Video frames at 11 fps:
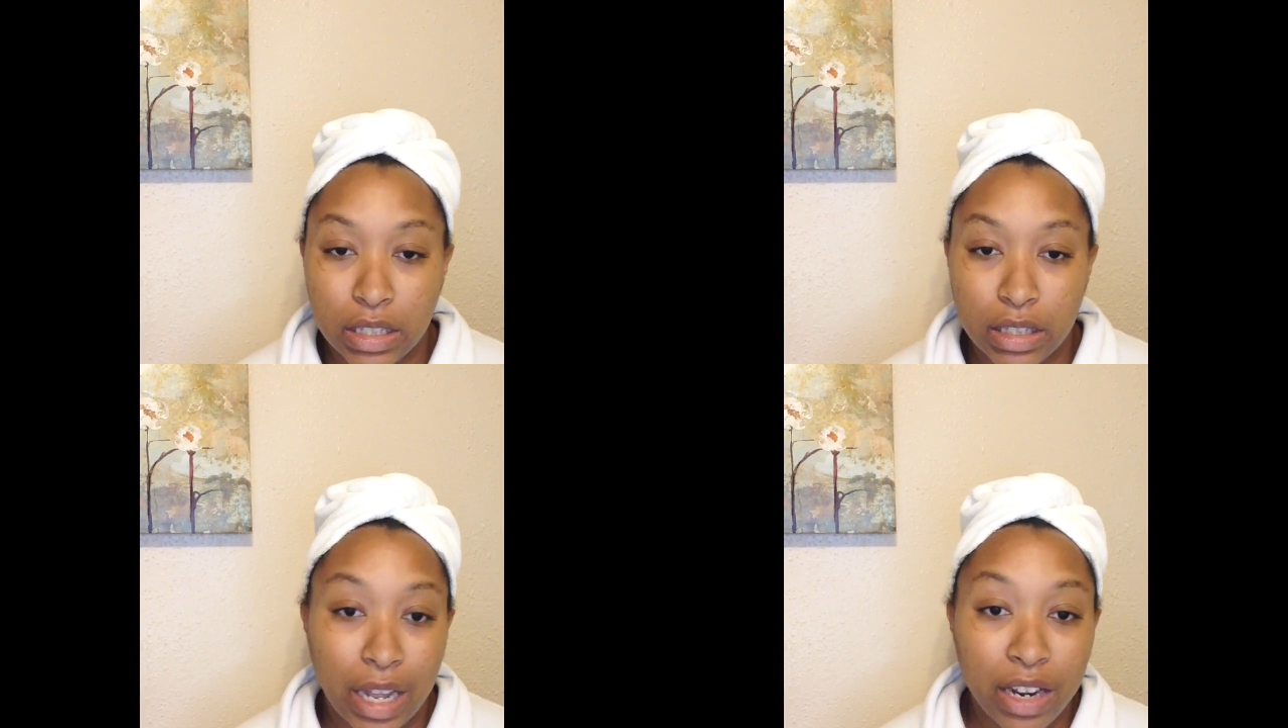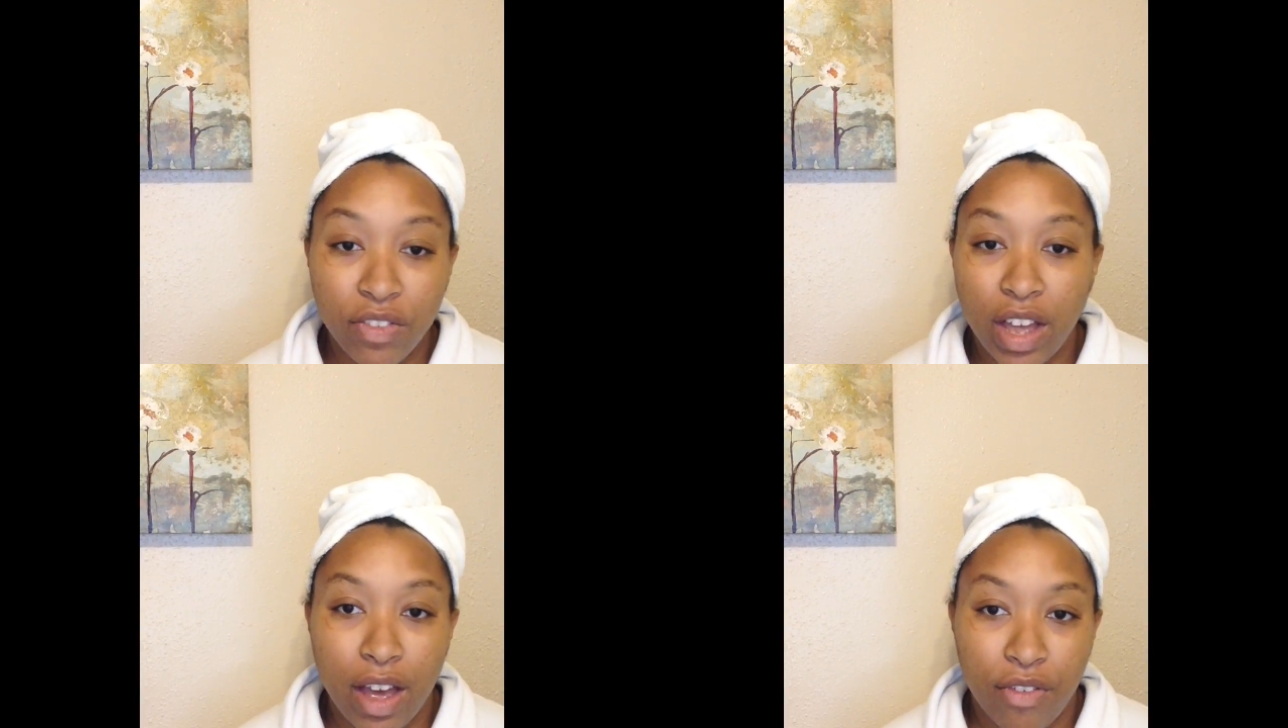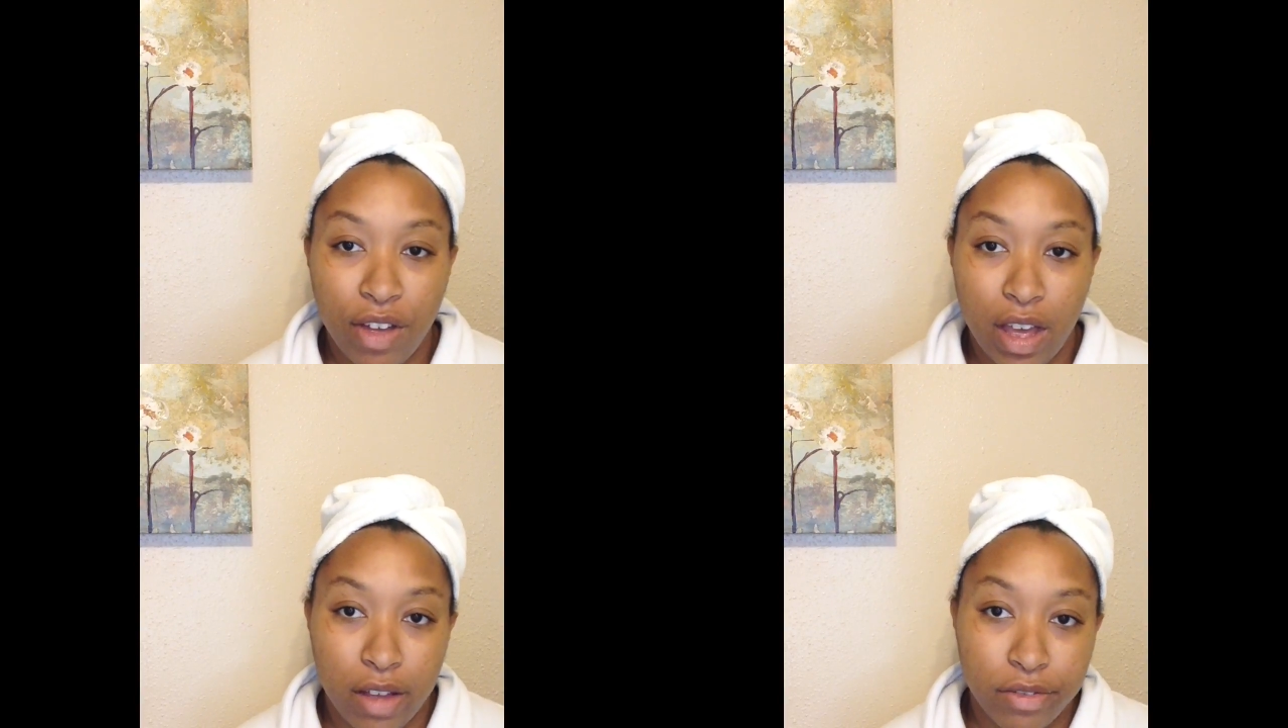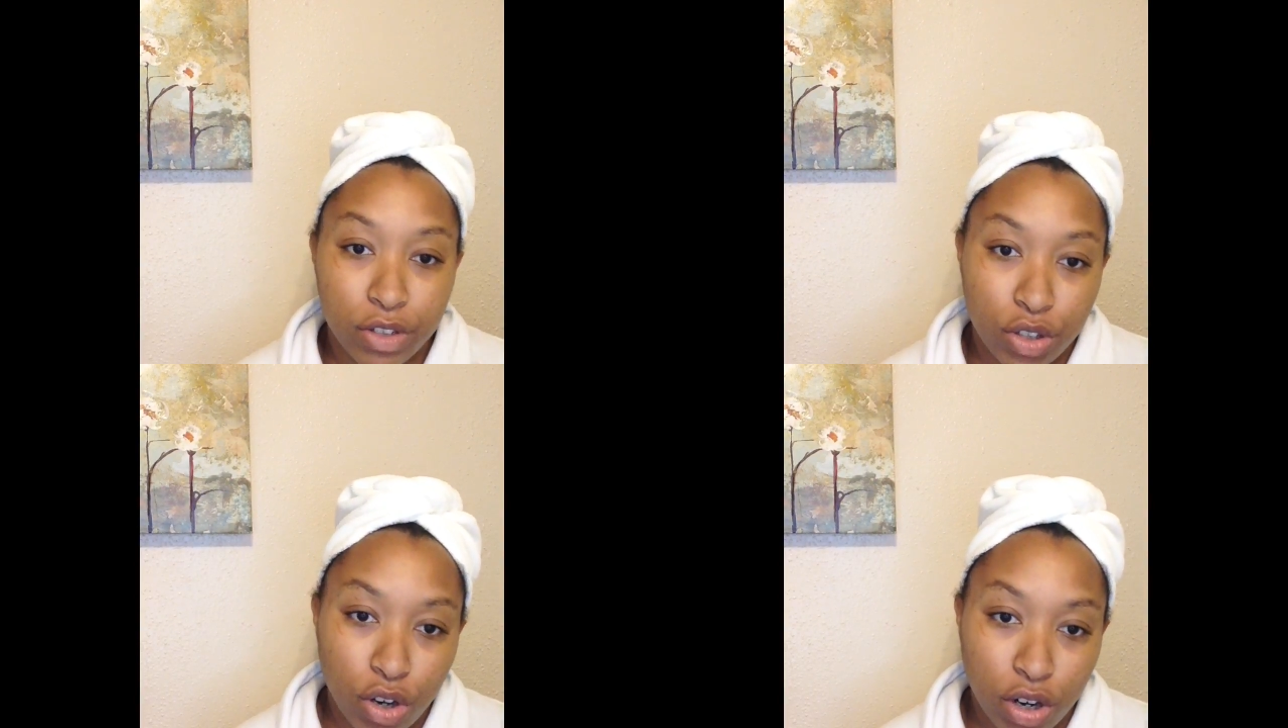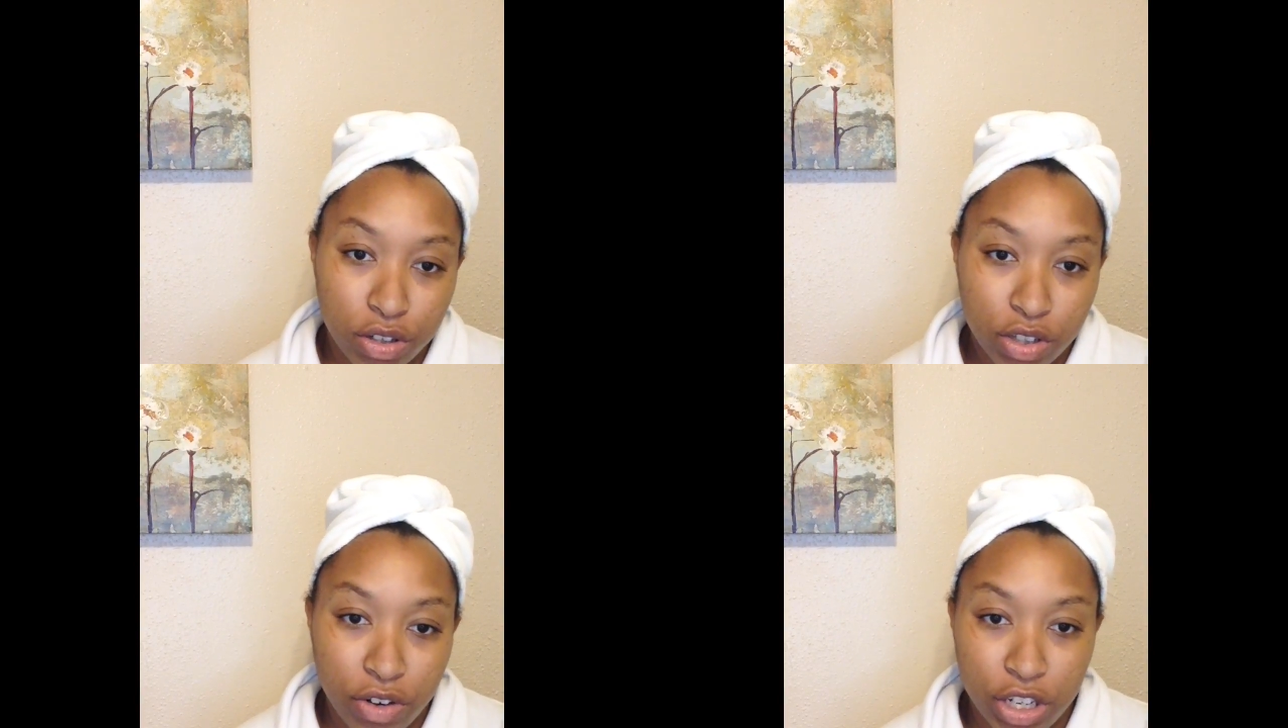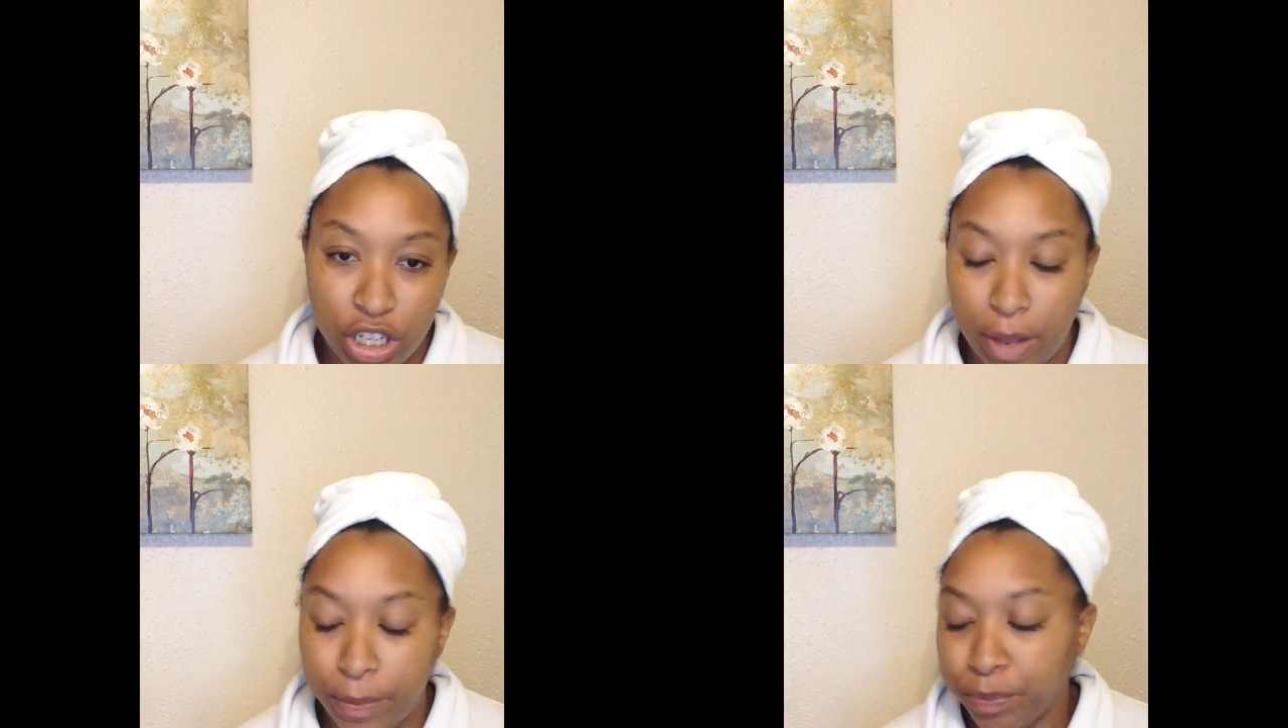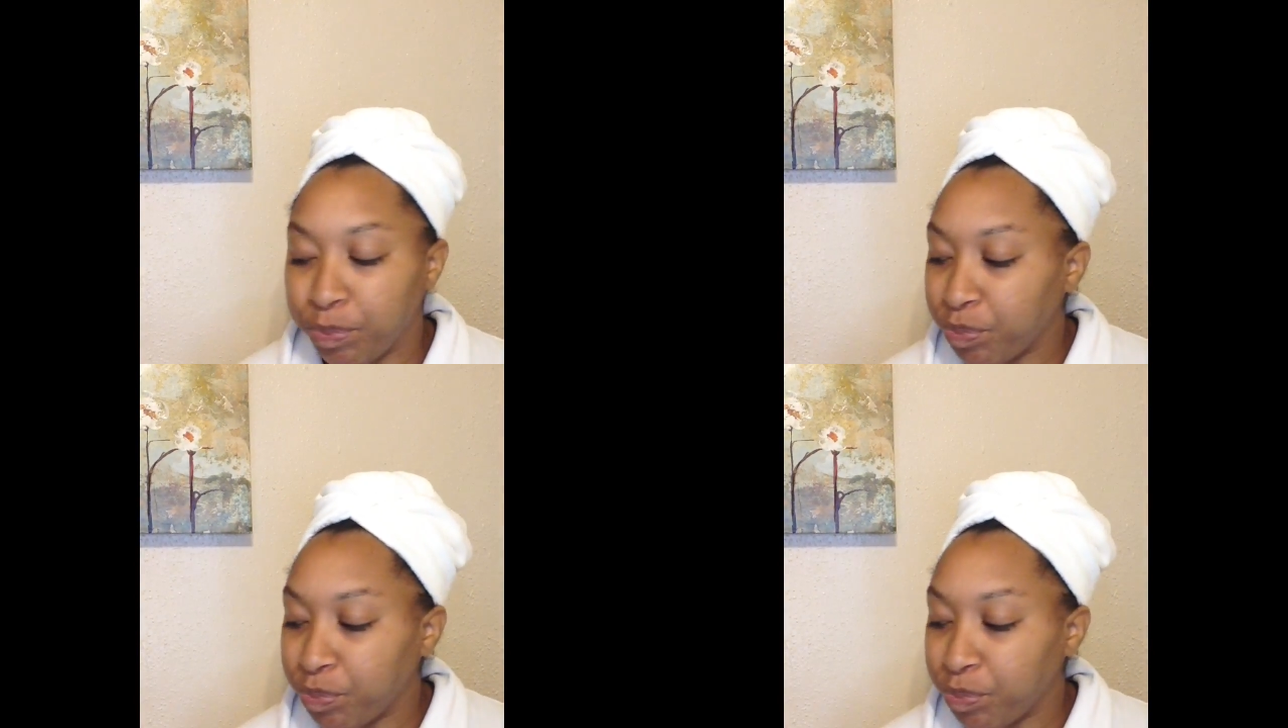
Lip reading: Not even half and half. Sorry, scratch that.